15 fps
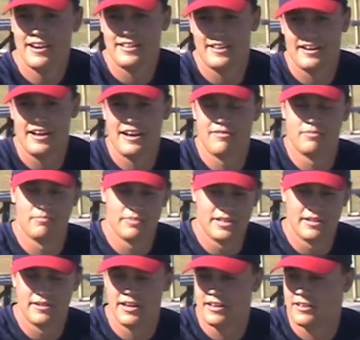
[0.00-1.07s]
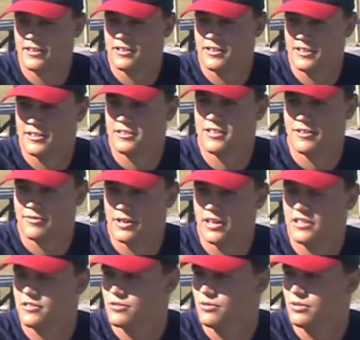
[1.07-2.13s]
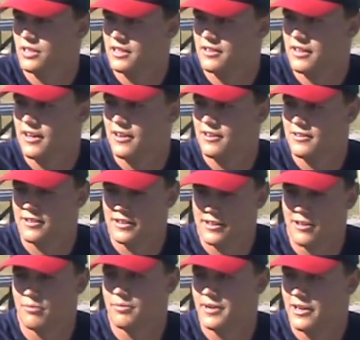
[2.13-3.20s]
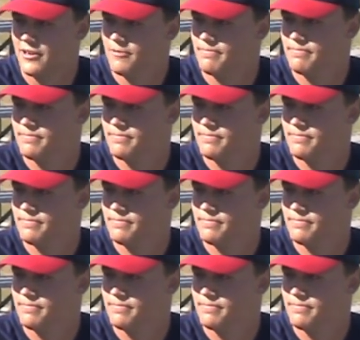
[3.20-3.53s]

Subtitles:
and then being at a tougher high school like that, I think helped me out.